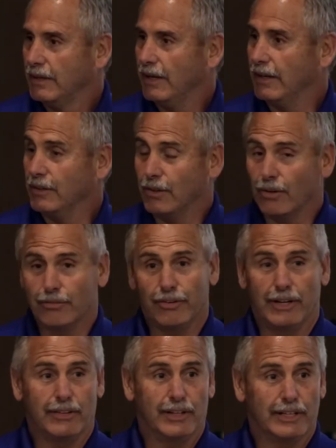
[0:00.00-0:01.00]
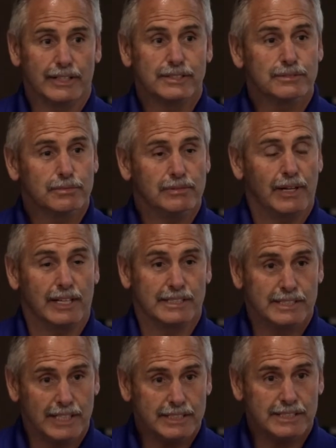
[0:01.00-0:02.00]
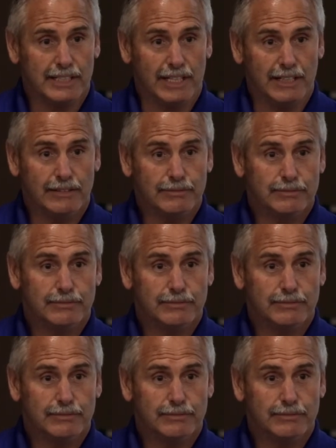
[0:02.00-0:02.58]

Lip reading: And you know the funny thing is, at 16,